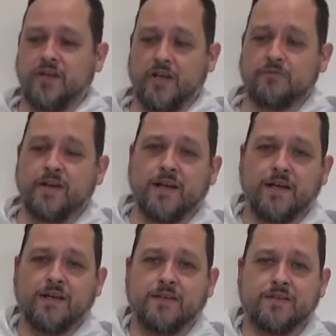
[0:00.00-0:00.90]
and I really
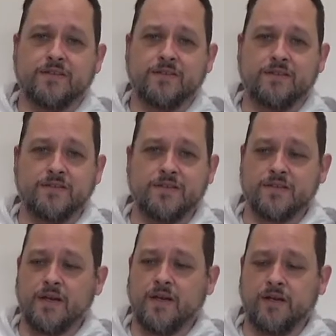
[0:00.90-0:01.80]
like this
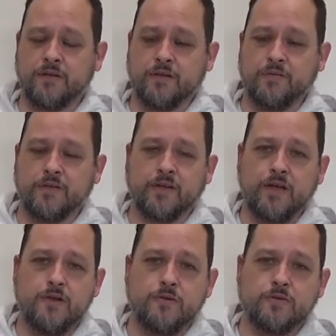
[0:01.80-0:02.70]
design of the
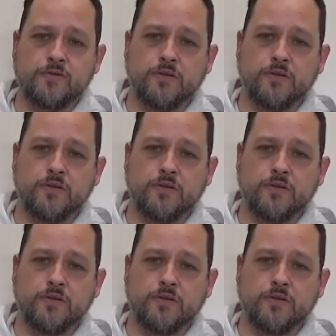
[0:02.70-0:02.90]
handle,